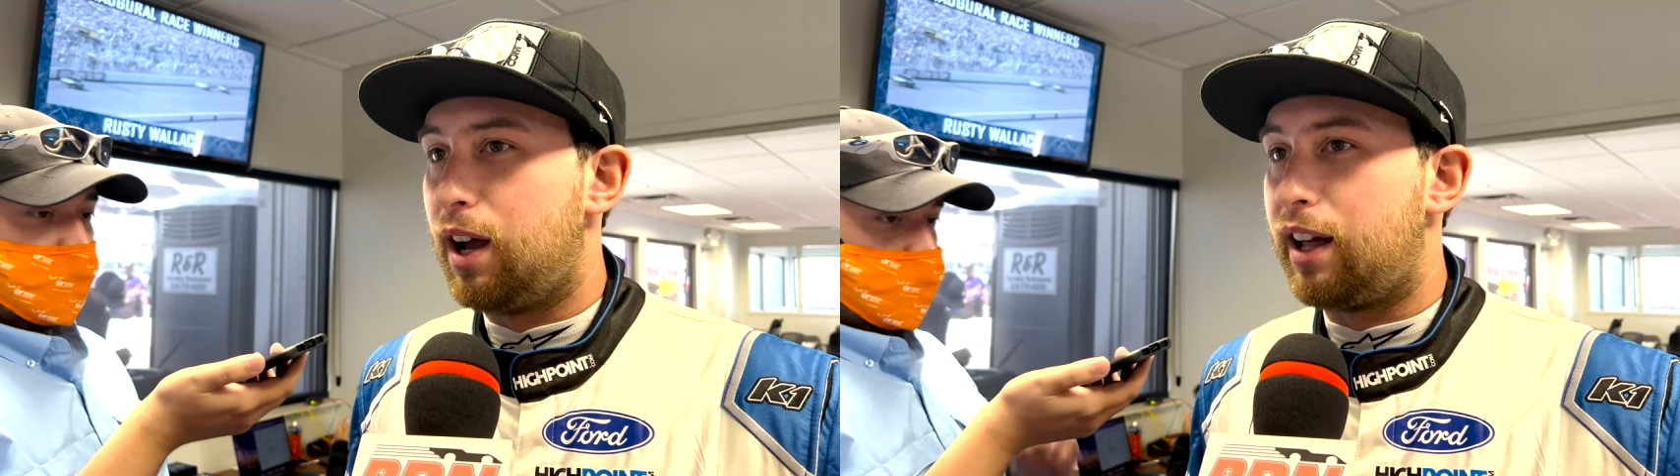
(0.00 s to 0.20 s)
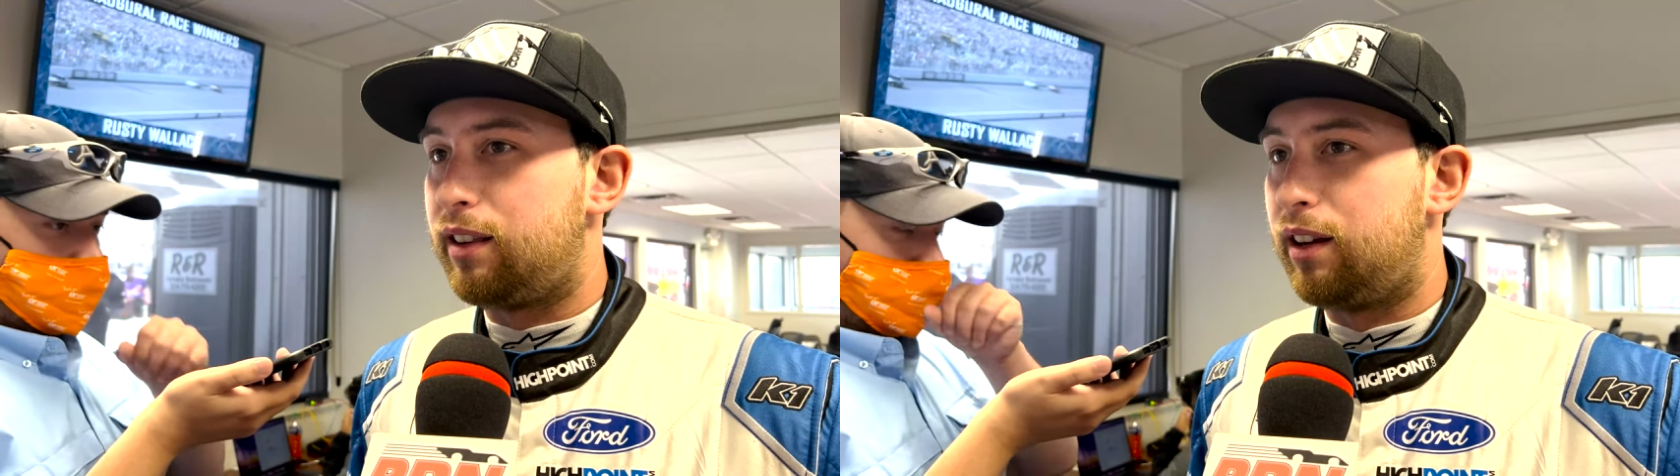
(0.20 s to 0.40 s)

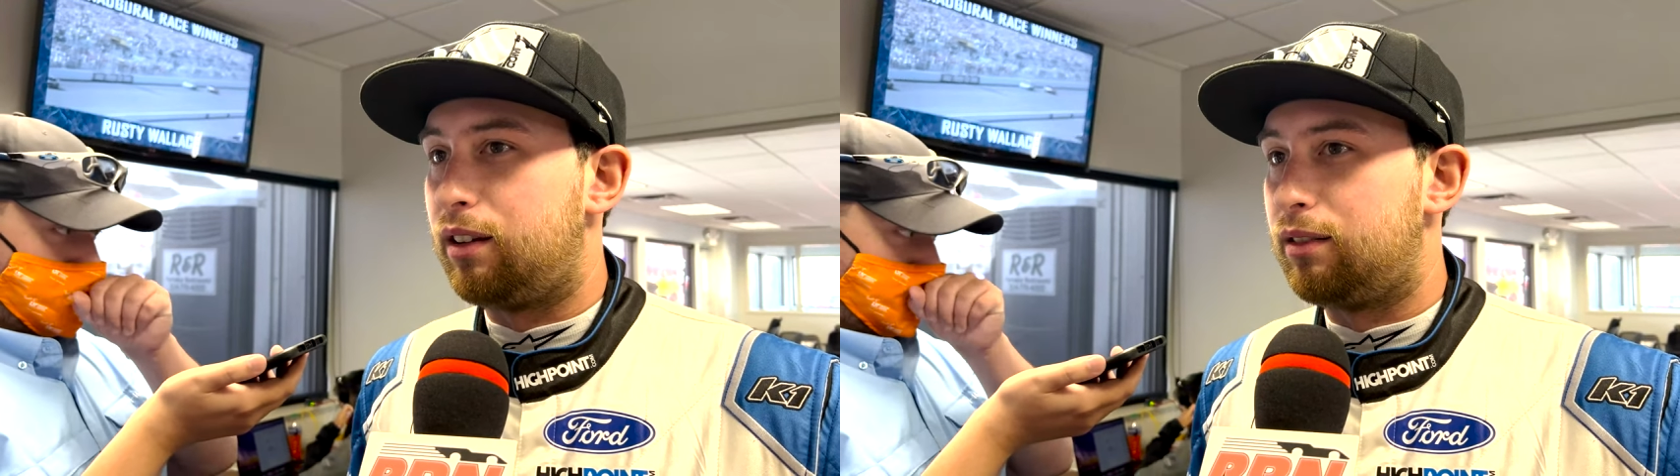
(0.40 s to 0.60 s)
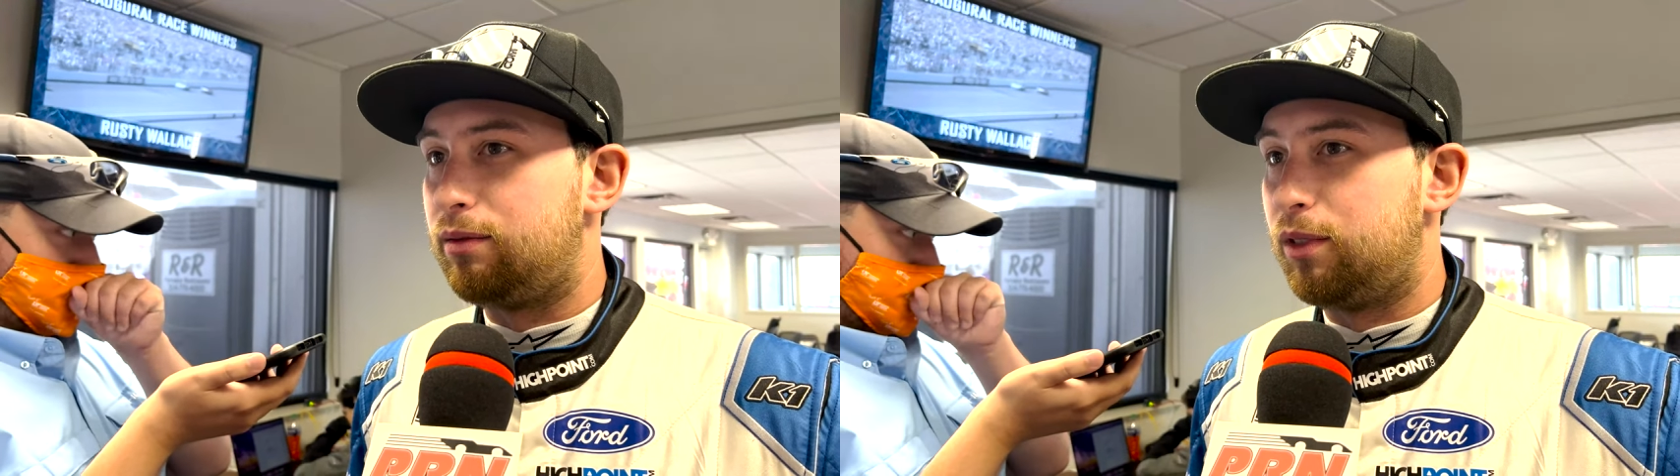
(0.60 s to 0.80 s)
got
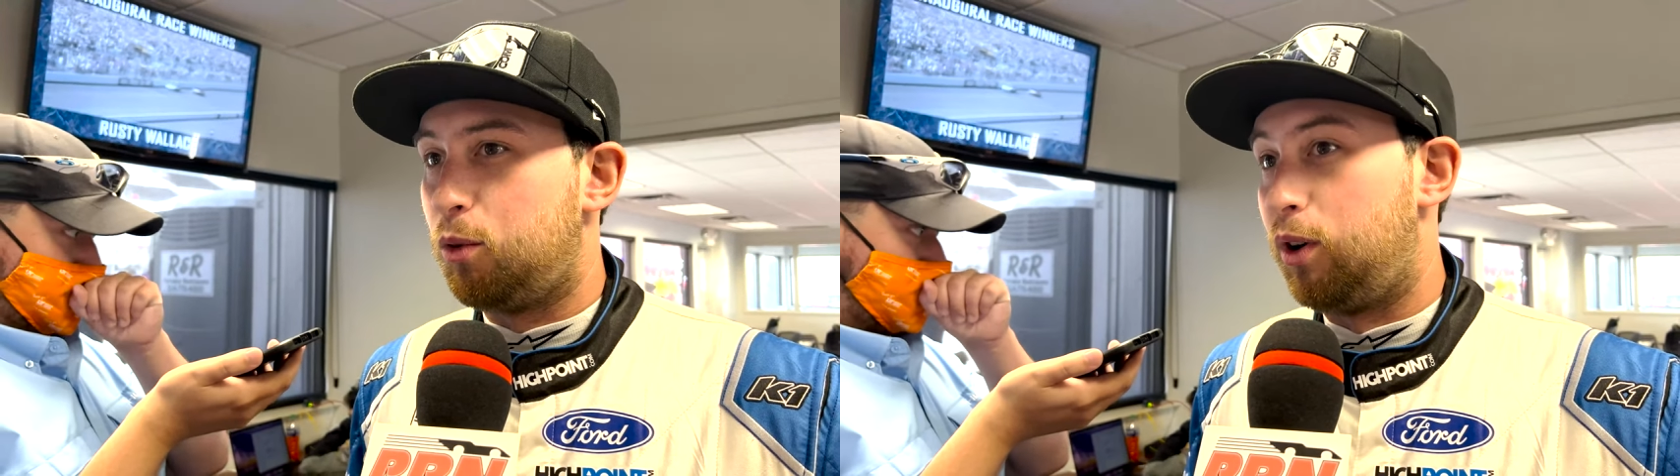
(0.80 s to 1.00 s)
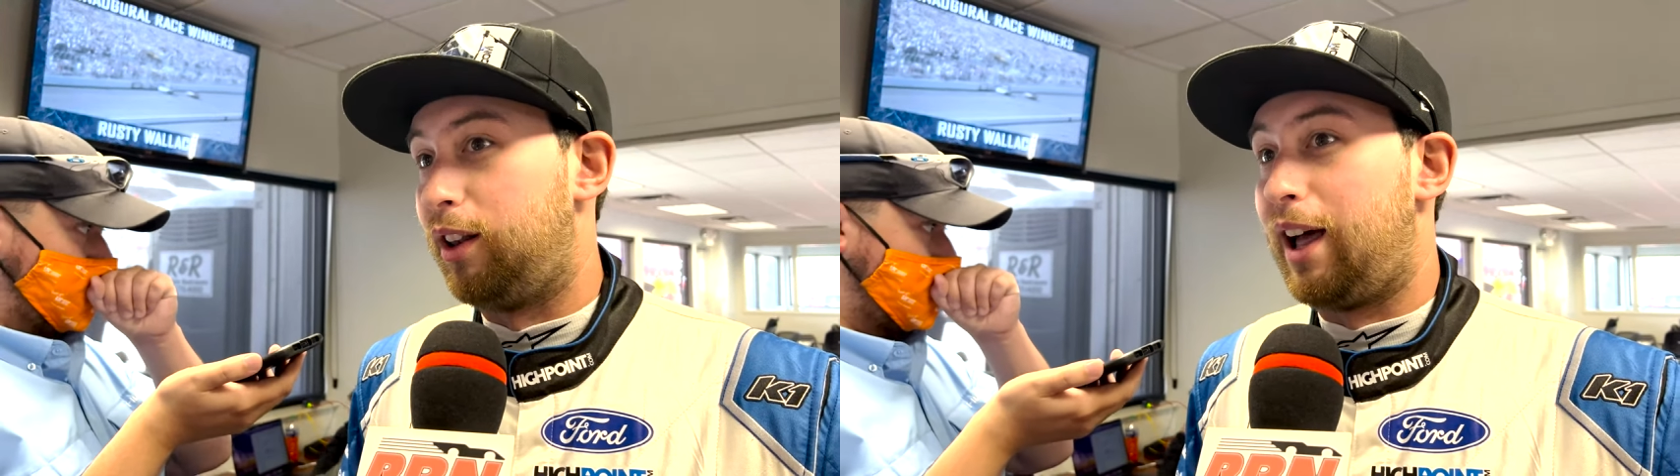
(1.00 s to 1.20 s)
there
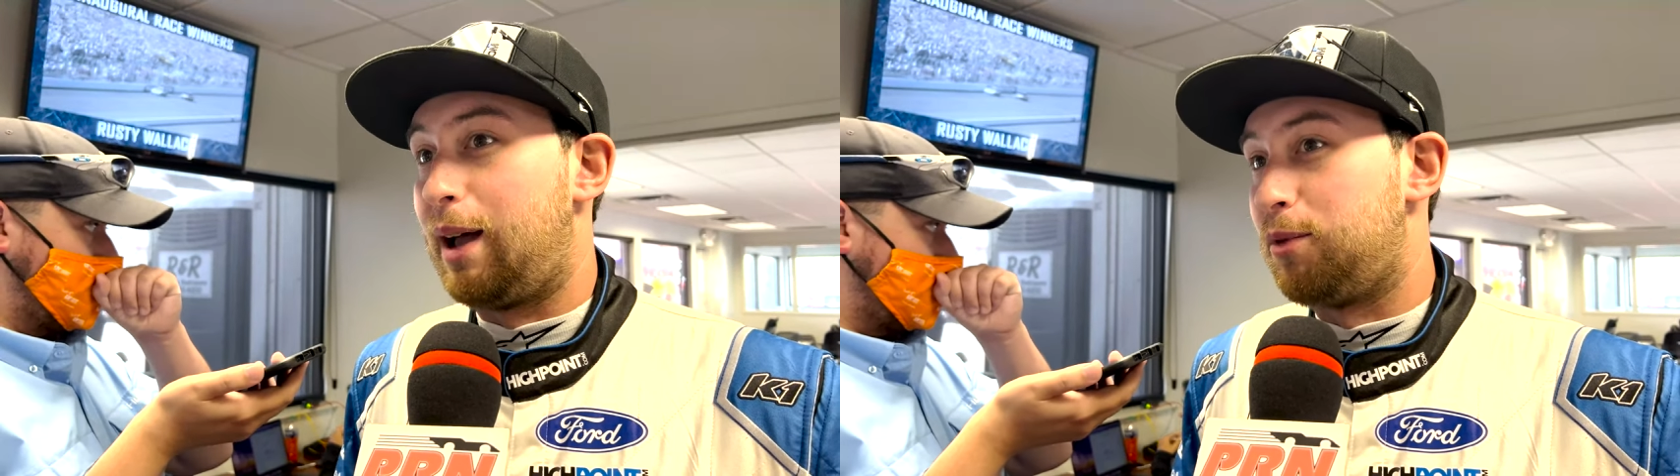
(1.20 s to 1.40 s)
one lap,